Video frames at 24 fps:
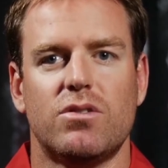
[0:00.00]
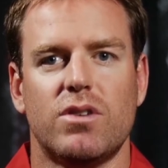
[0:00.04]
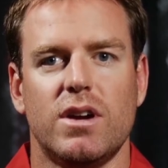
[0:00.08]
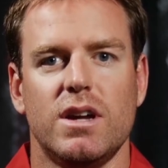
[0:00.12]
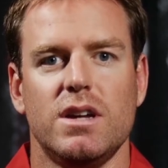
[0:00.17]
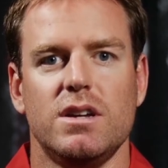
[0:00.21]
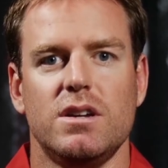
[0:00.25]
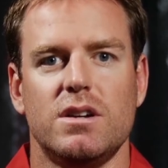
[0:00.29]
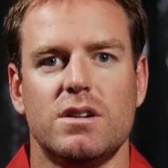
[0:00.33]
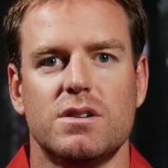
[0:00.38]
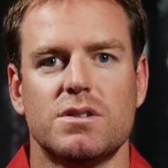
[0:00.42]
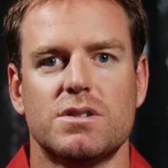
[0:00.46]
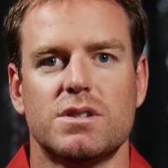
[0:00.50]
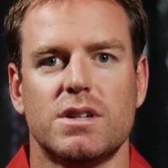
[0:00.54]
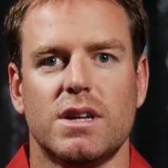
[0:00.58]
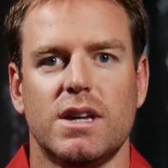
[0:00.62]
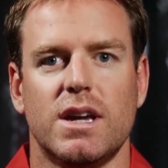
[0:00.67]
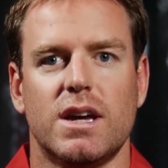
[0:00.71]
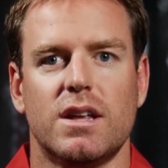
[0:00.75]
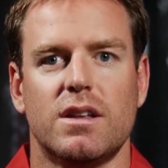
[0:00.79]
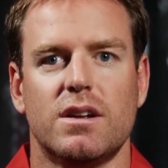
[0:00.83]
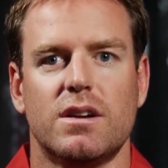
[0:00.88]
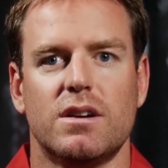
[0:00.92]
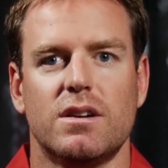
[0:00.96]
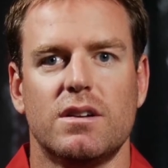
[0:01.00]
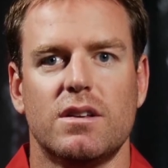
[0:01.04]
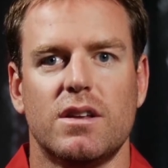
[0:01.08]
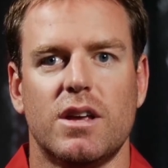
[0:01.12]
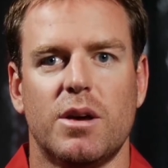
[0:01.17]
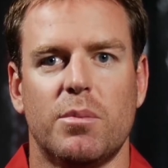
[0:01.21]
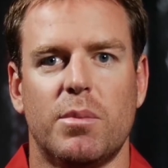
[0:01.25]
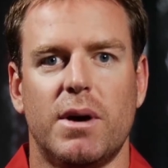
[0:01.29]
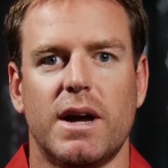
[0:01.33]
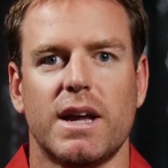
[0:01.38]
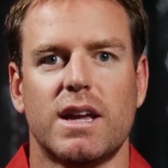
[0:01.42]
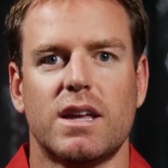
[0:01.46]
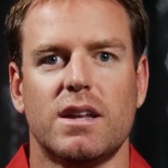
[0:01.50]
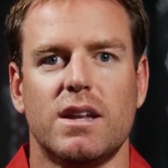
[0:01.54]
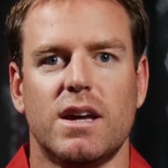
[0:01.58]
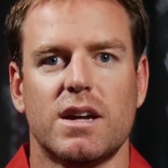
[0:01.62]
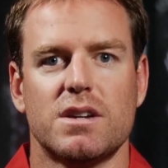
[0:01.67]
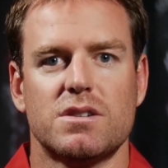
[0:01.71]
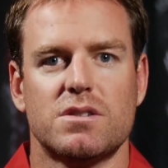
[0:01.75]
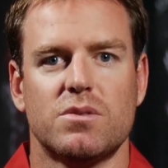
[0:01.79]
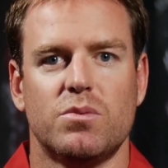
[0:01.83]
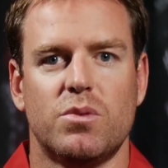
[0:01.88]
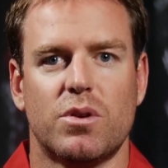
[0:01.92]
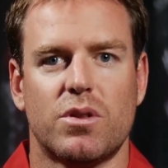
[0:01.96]
great years together, and my
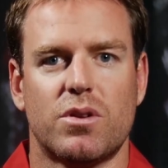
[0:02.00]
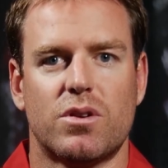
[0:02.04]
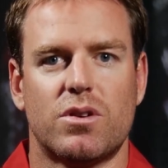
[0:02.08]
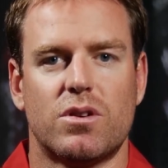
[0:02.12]
connection with